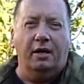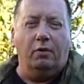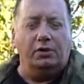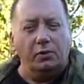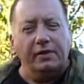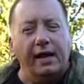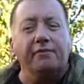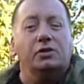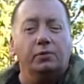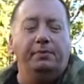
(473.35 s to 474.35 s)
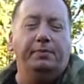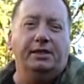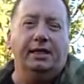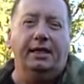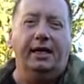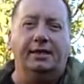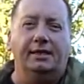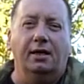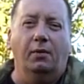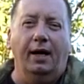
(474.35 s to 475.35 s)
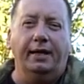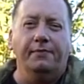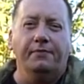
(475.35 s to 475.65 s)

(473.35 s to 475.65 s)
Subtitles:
whereas all the others were busily eating away.